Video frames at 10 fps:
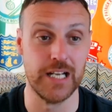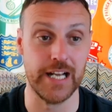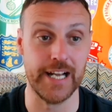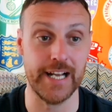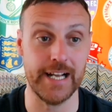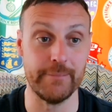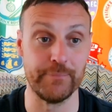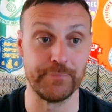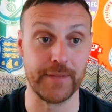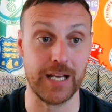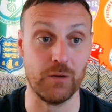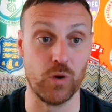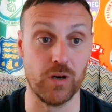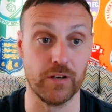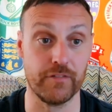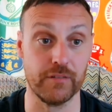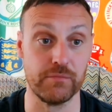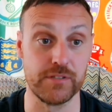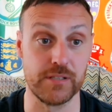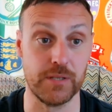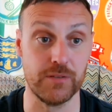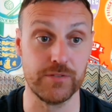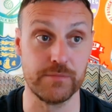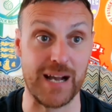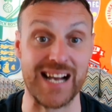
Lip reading: And Waterford was their most